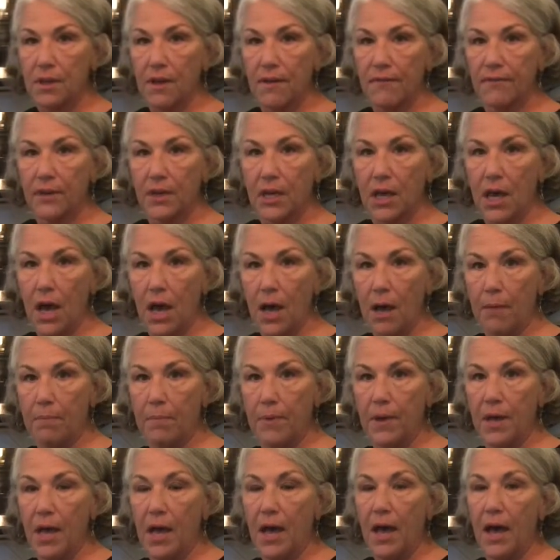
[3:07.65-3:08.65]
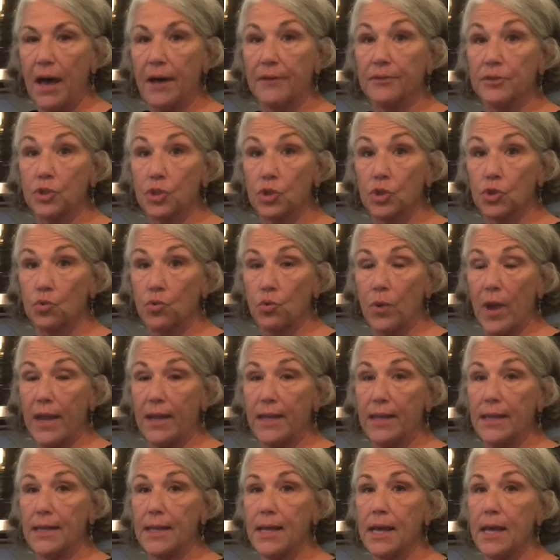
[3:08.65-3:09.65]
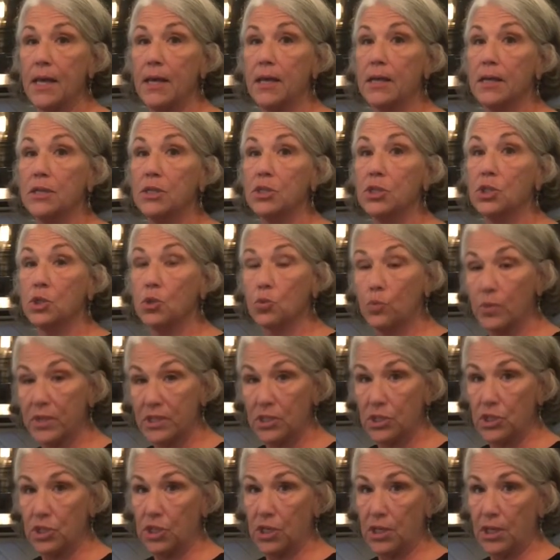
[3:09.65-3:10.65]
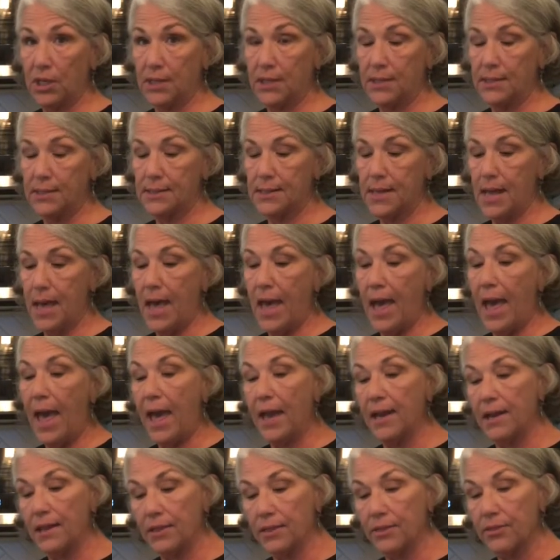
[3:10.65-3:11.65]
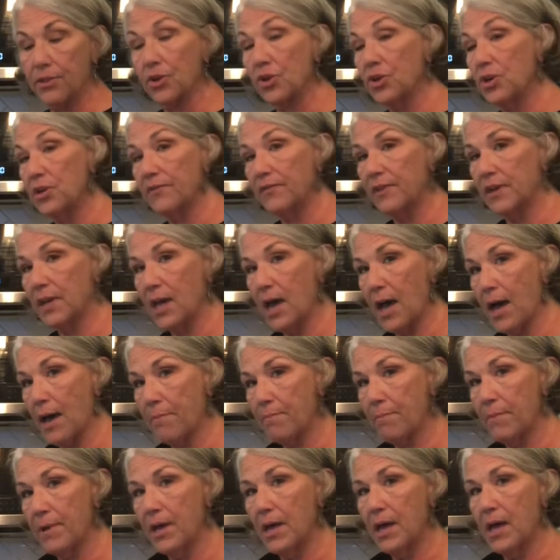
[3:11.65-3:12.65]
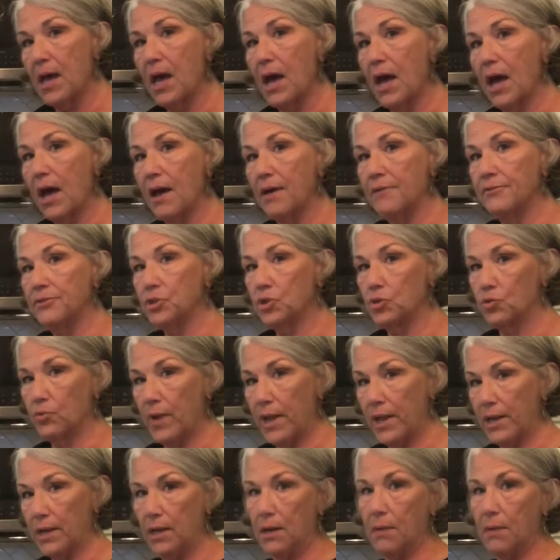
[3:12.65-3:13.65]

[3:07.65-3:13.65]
of a cup of shredded Swiss cheese and 1/3 of a cup of shredded